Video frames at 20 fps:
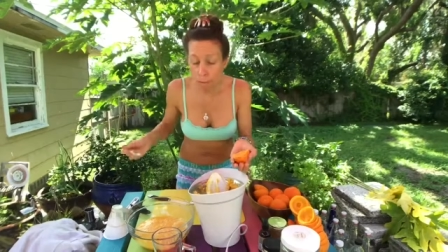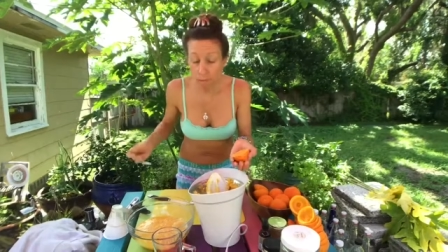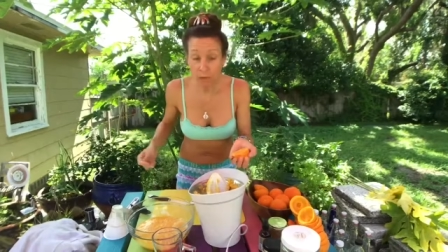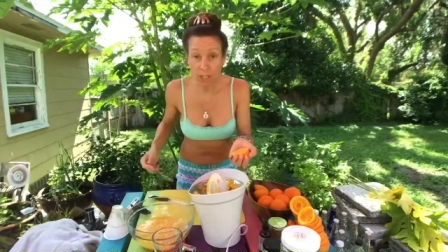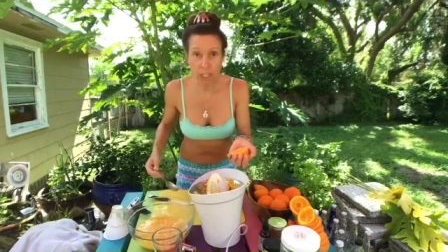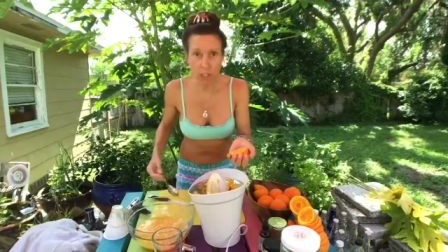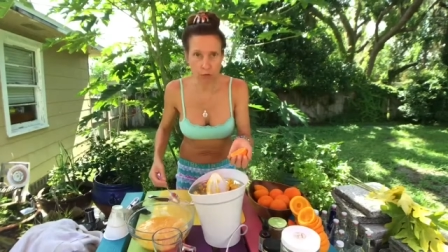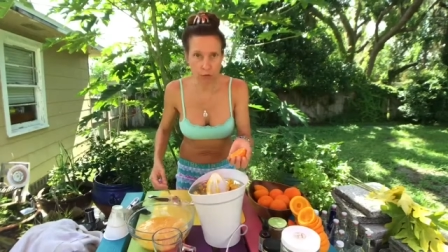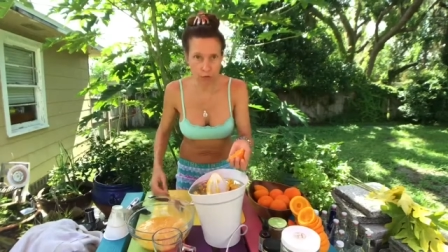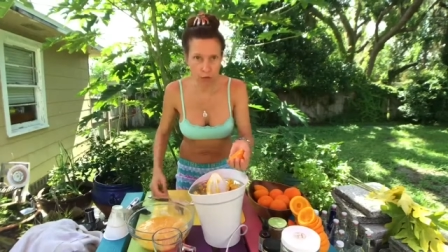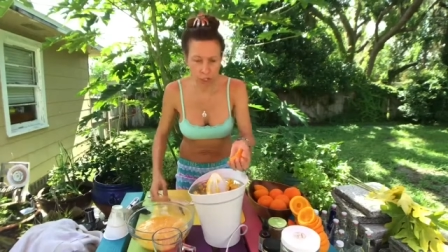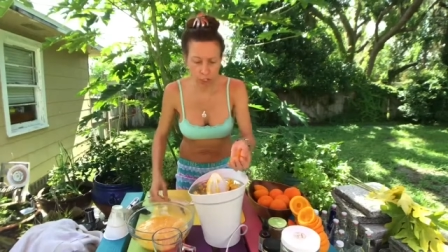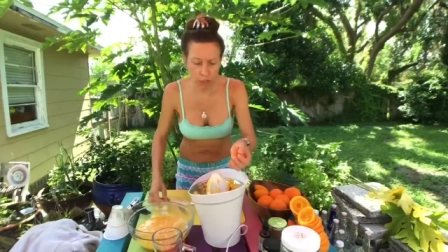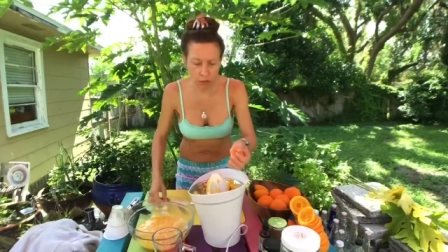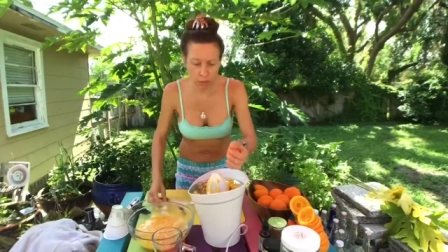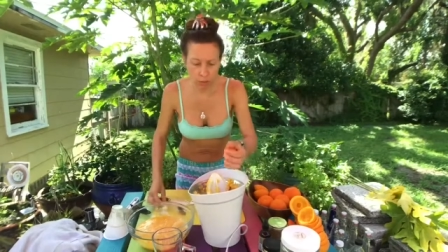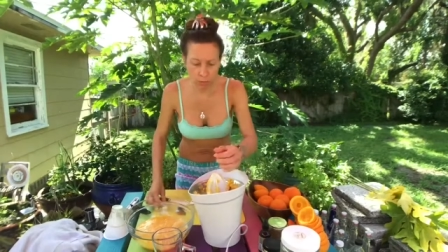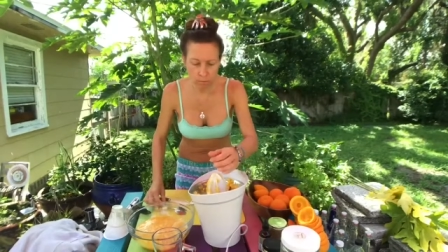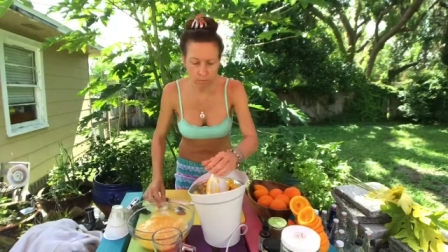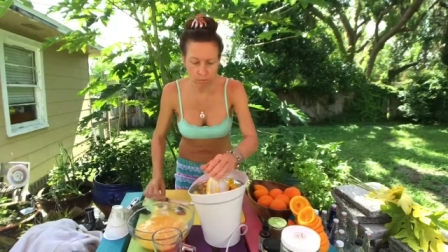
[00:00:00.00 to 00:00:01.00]
Like
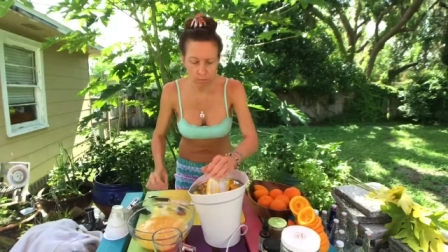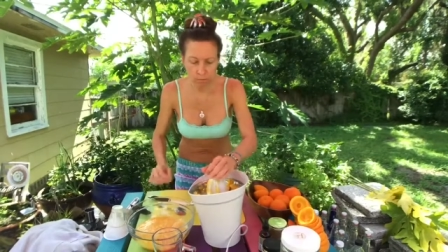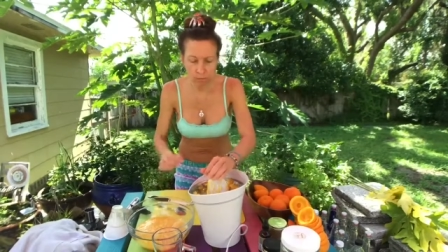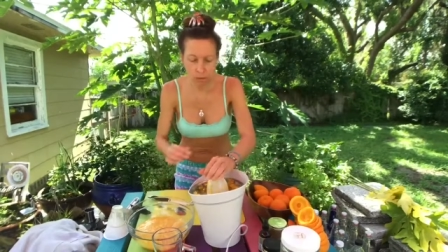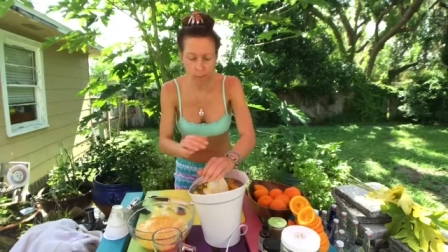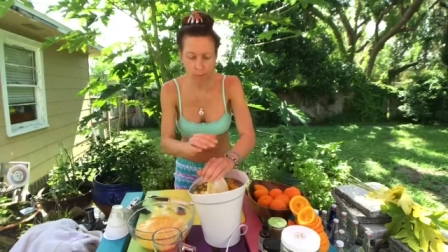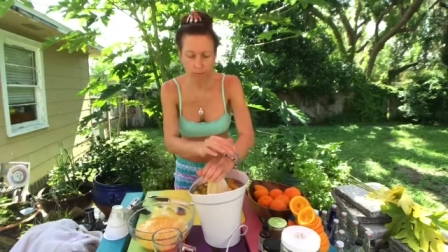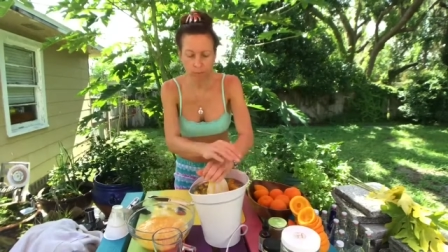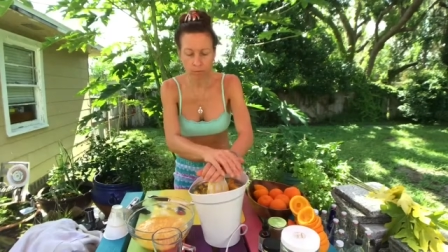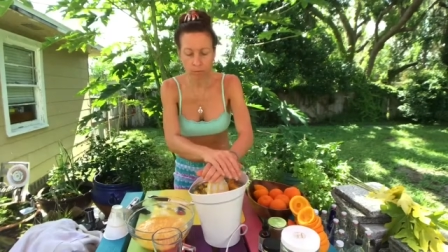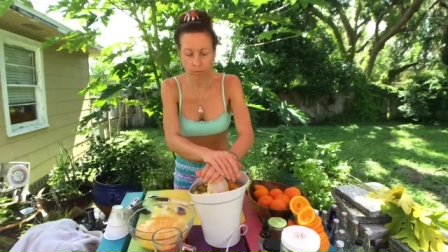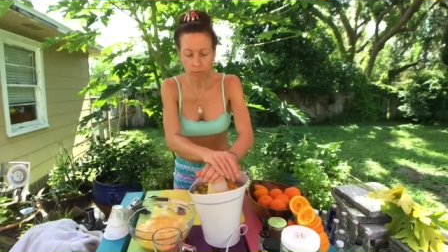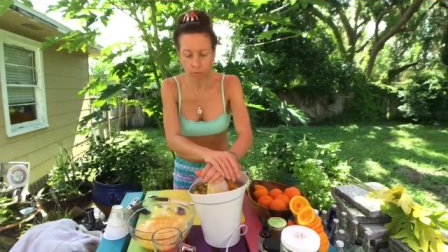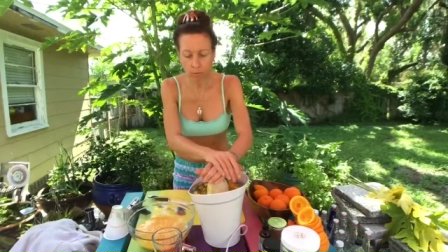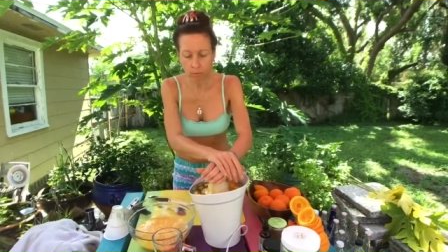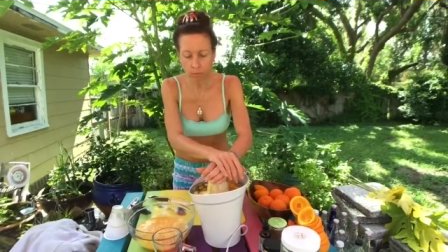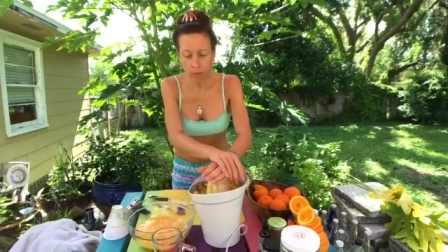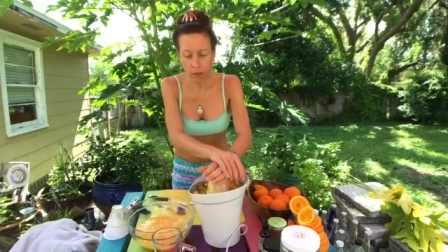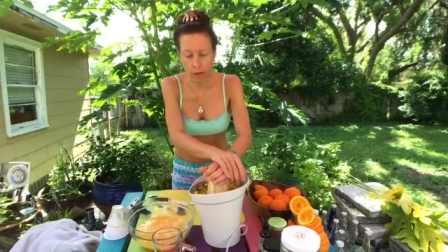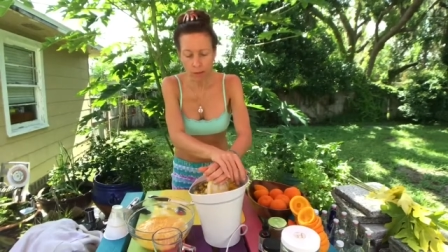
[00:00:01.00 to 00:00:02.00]
Greece,
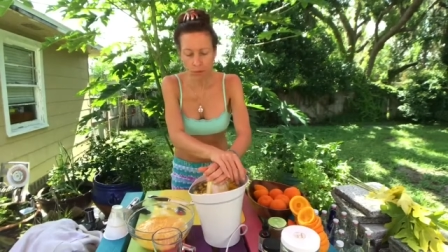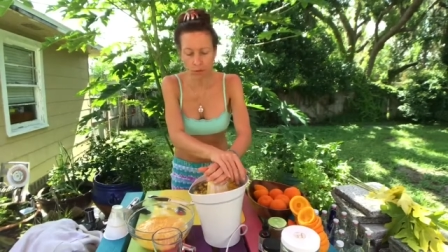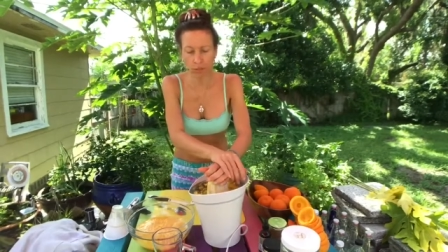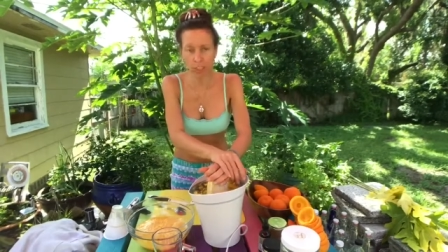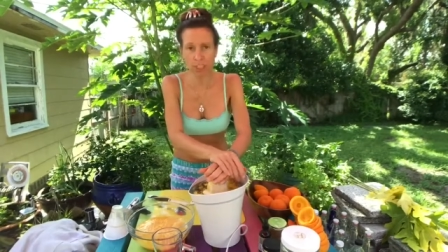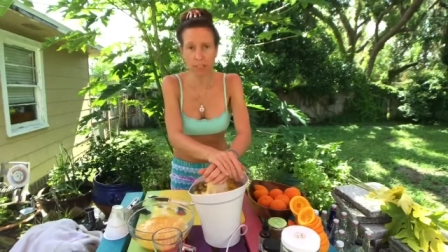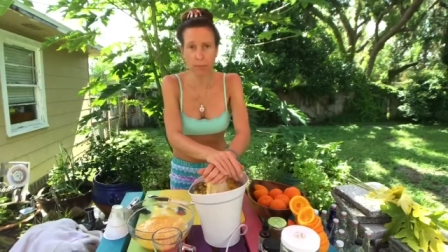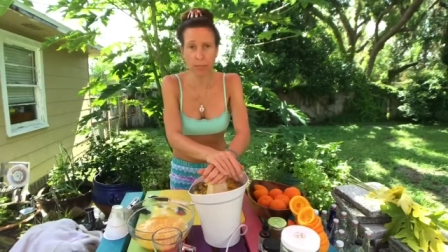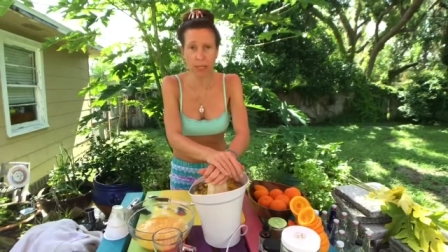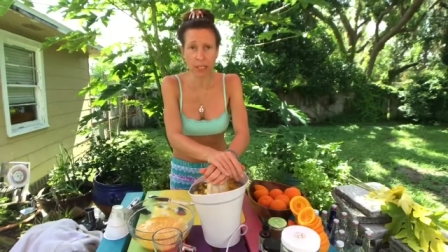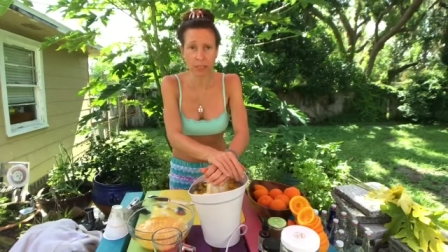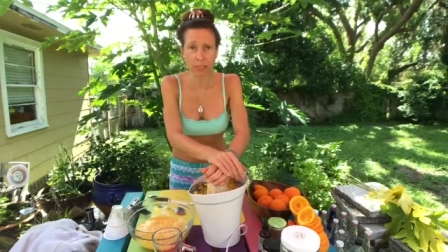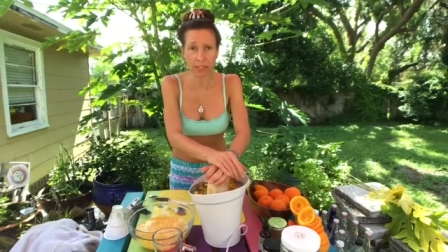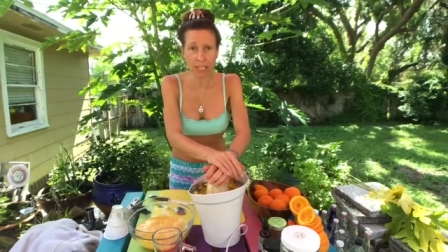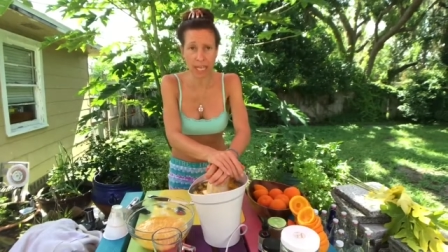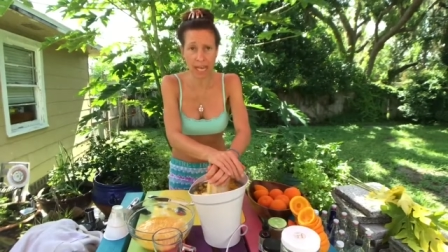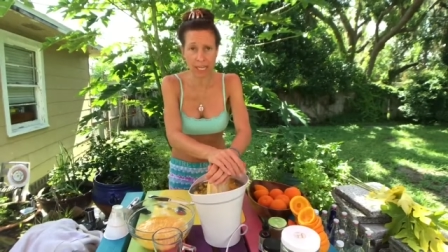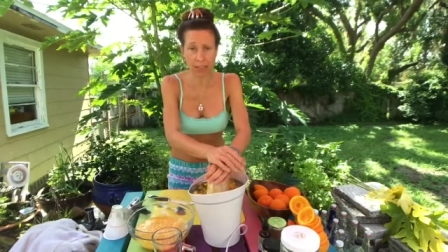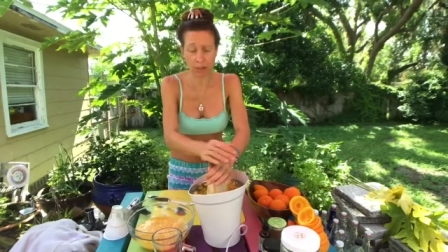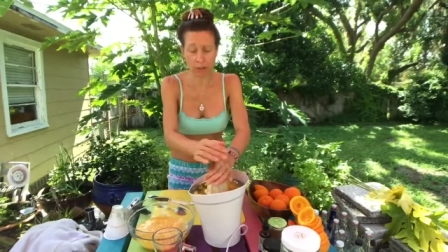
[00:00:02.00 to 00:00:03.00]
Greece
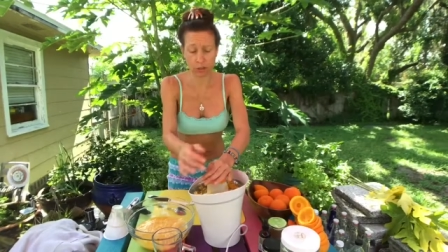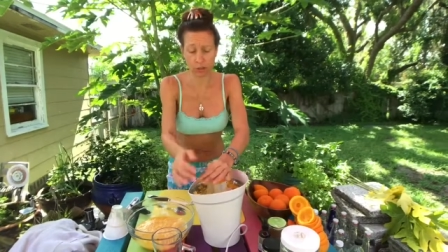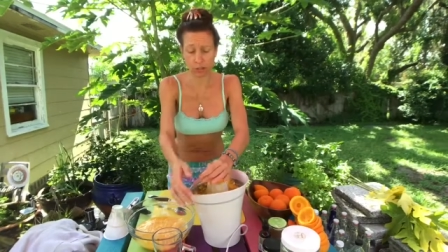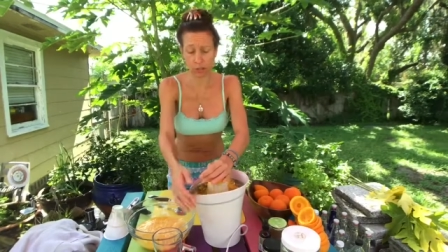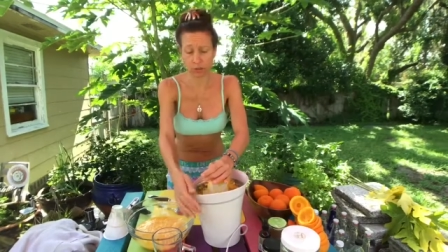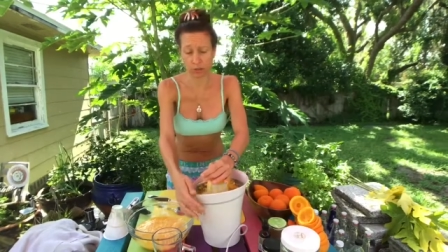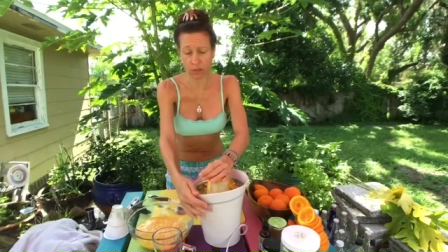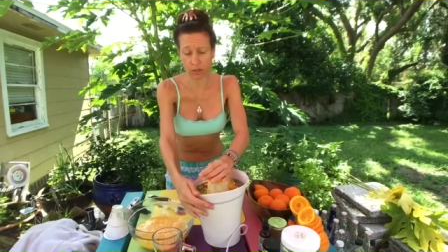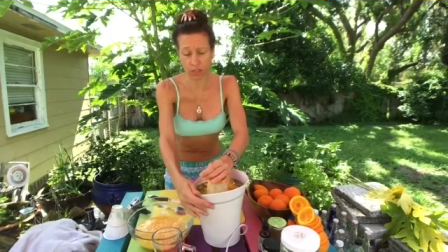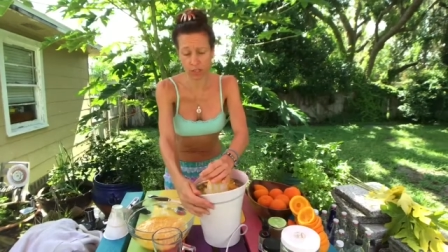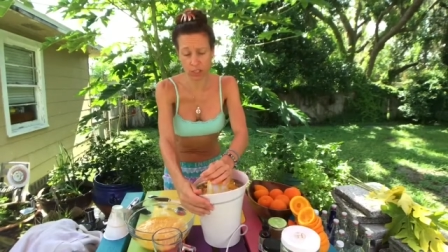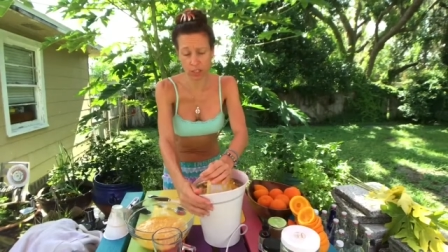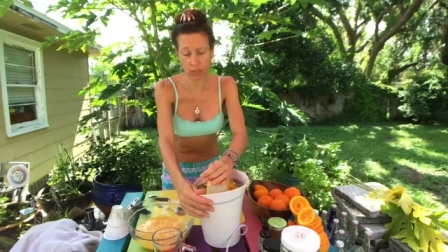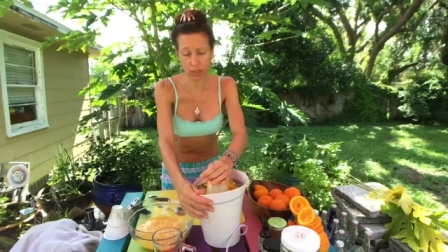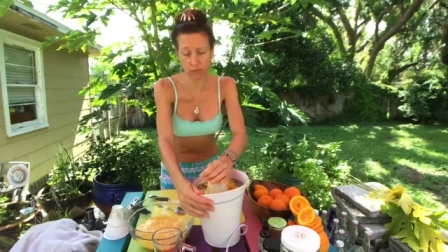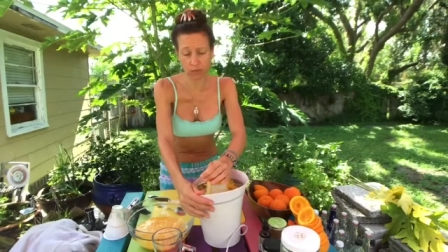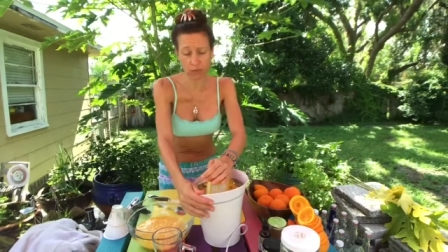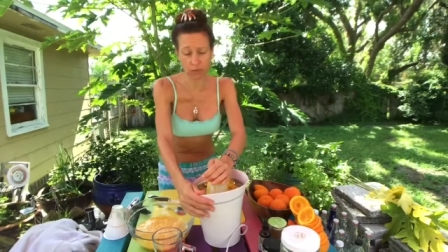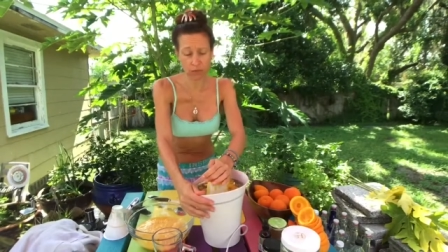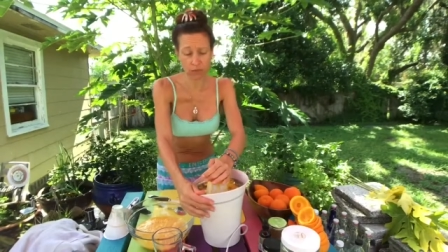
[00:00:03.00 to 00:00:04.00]
apparently had two different
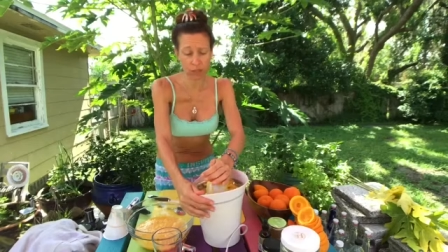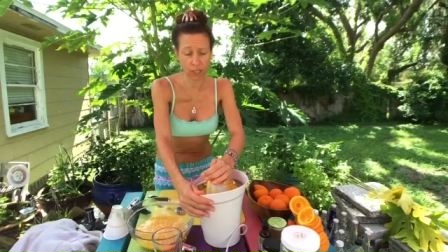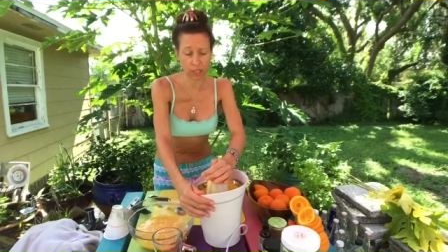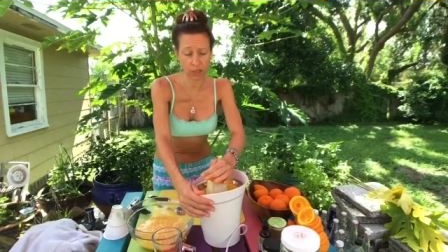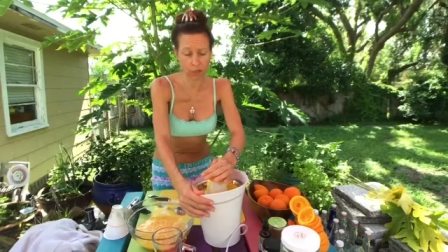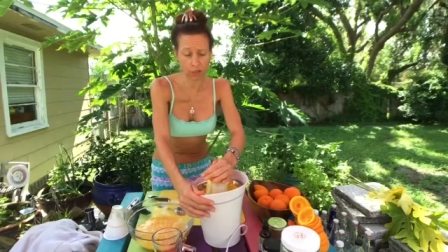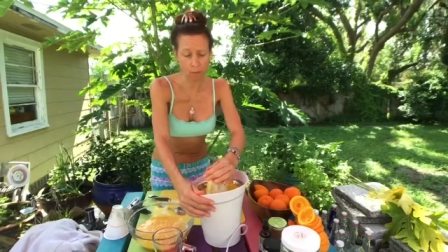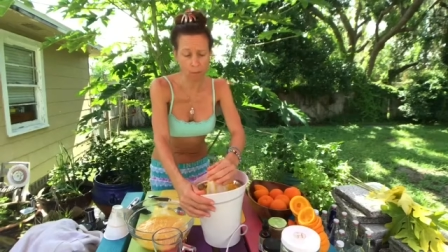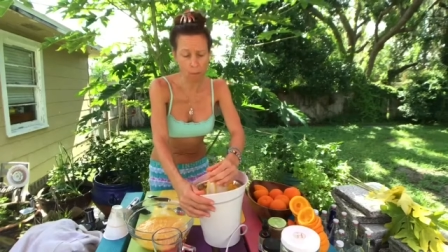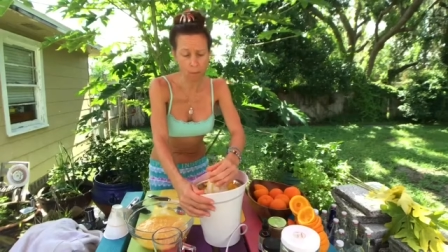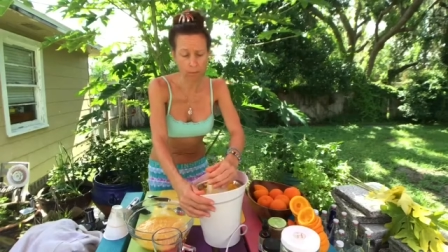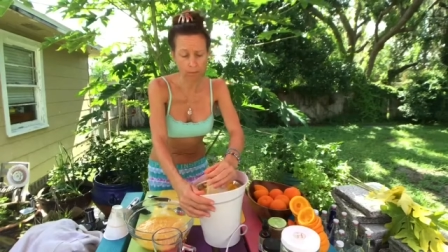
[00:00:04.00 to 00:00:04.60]
seasons for the figs.